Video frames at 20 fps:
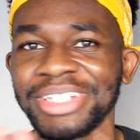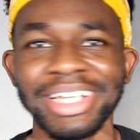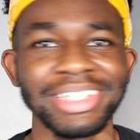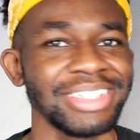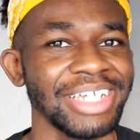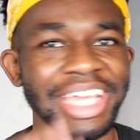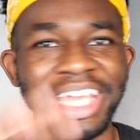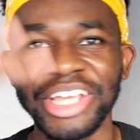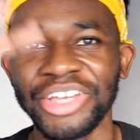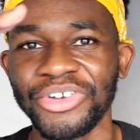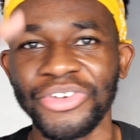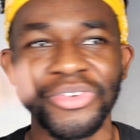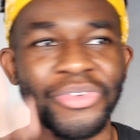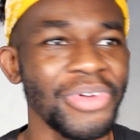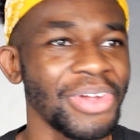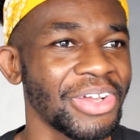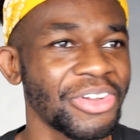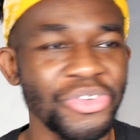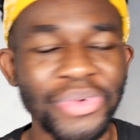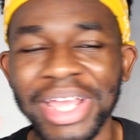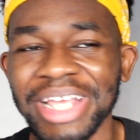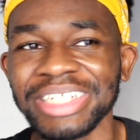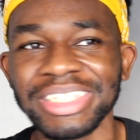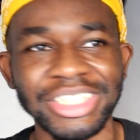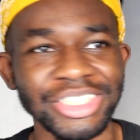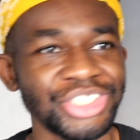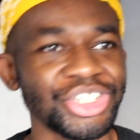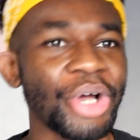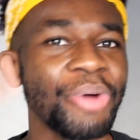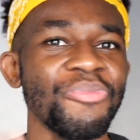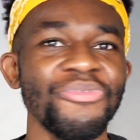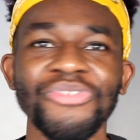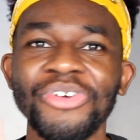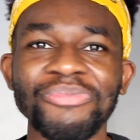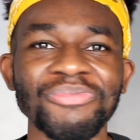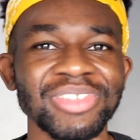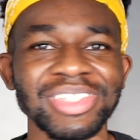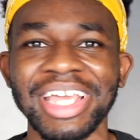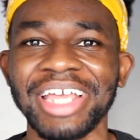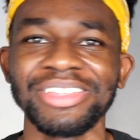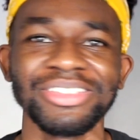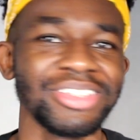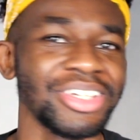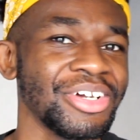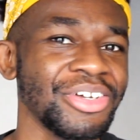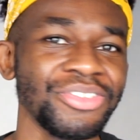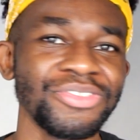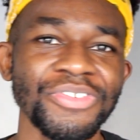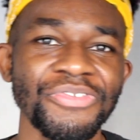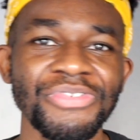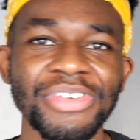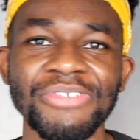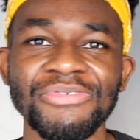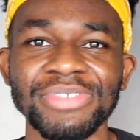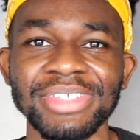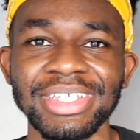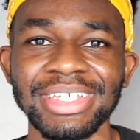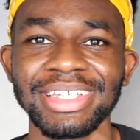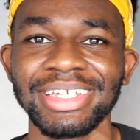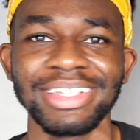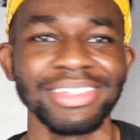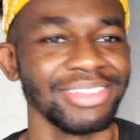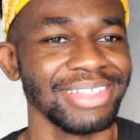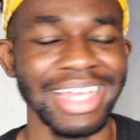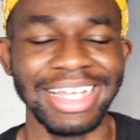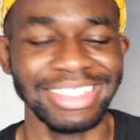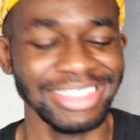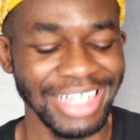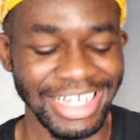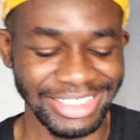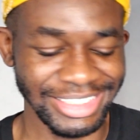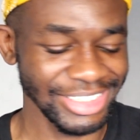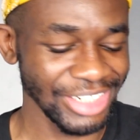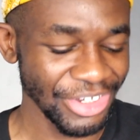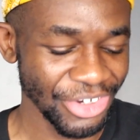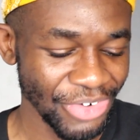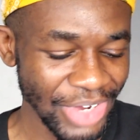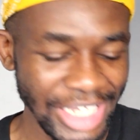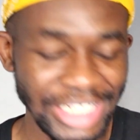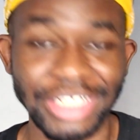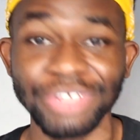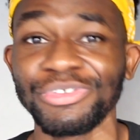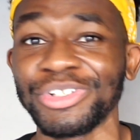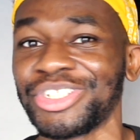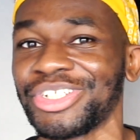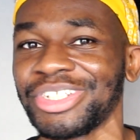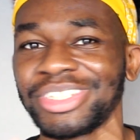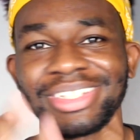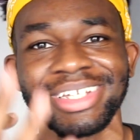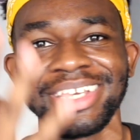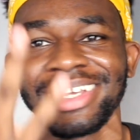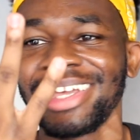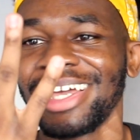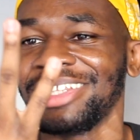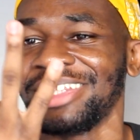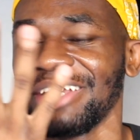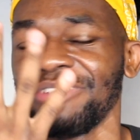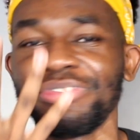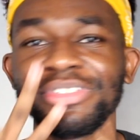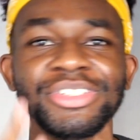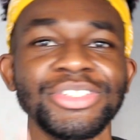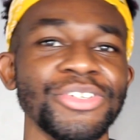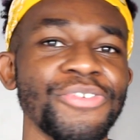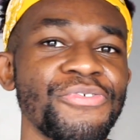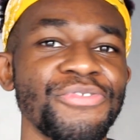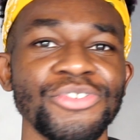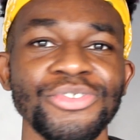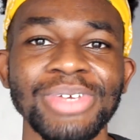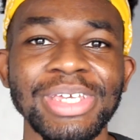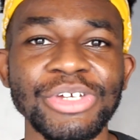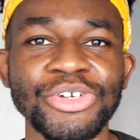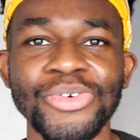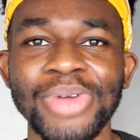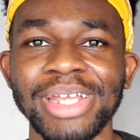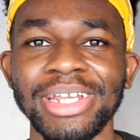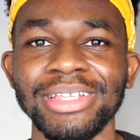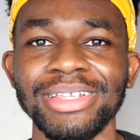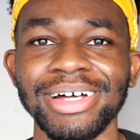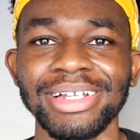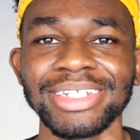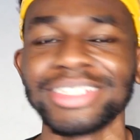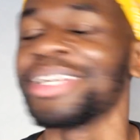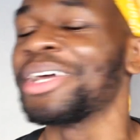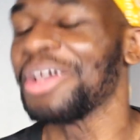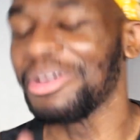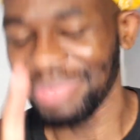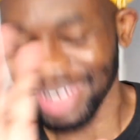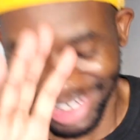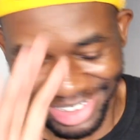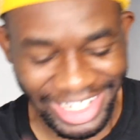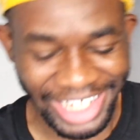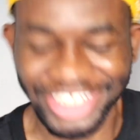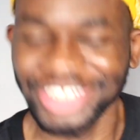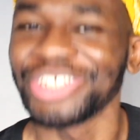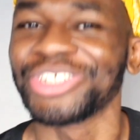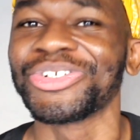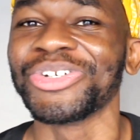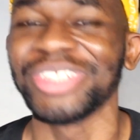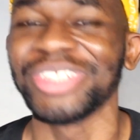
that crazy jump from 10 to 50. That's crazy for just a difference of $3 Kuwaiti. But let's just